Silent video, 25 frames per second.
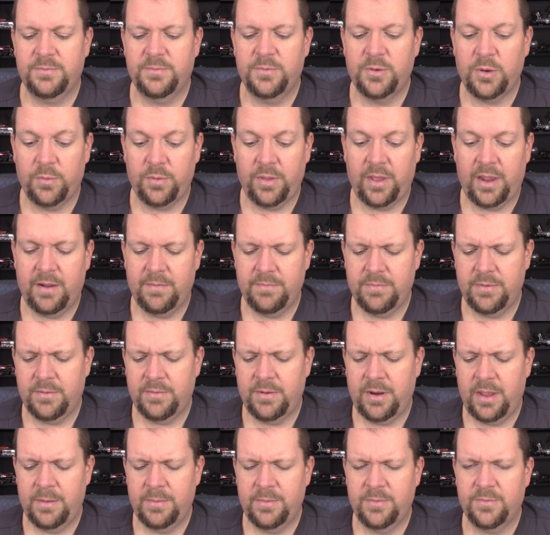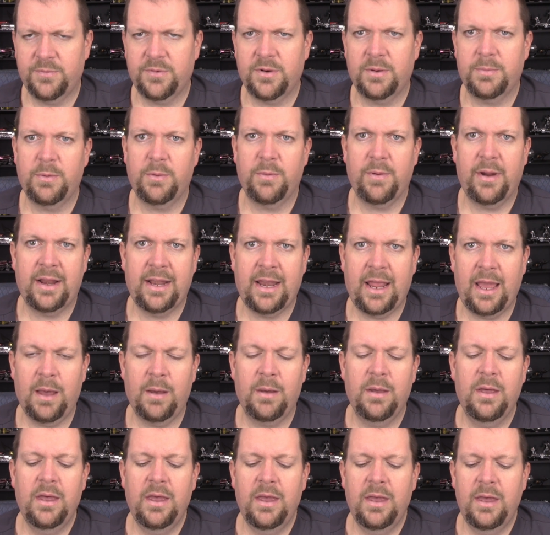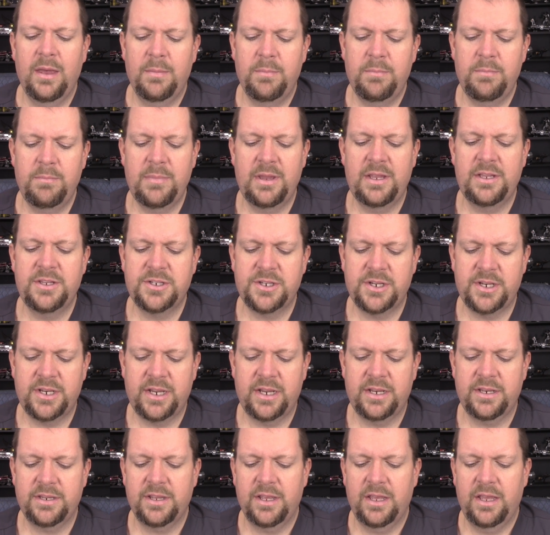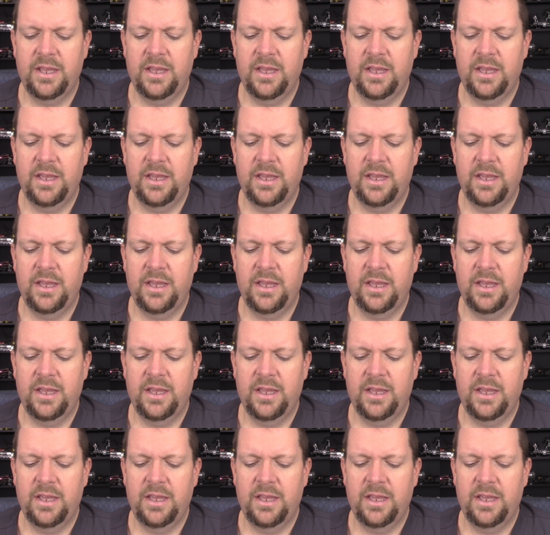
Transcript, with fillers: don't have their name in front of me right now, mentioned it.